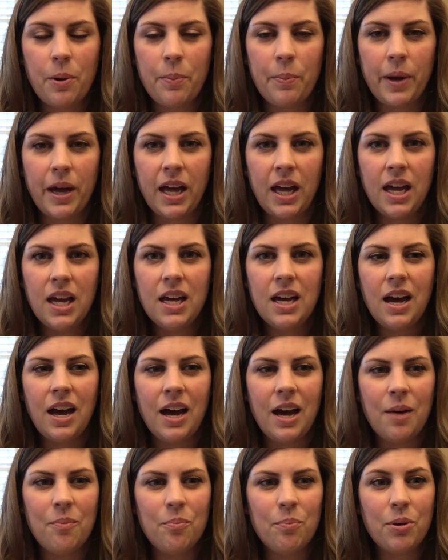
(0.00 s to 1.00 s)
but
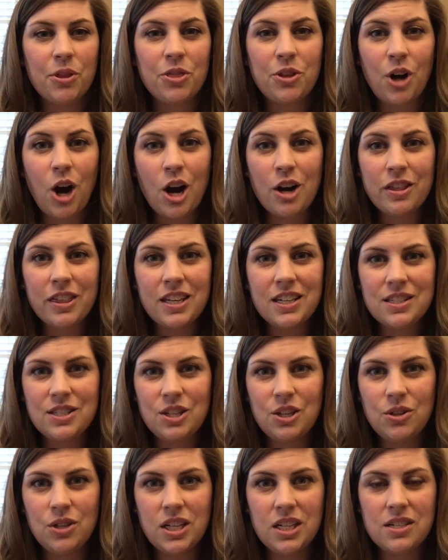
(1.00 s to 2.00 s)
there are things that
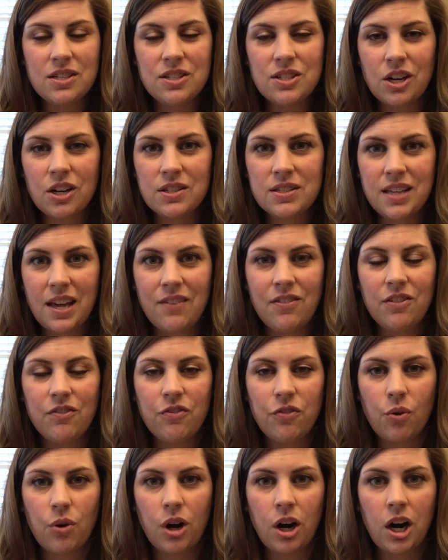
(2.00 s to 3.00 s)
you need to start saving
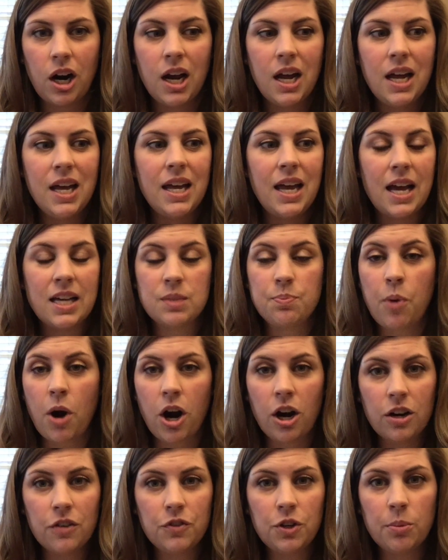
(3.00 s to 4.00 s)
for as
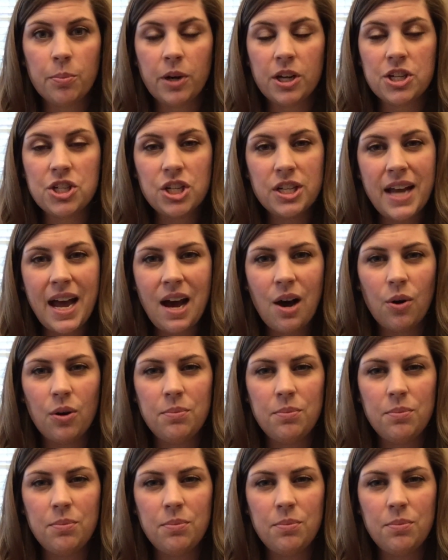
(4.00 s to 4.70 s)
part of your budget now,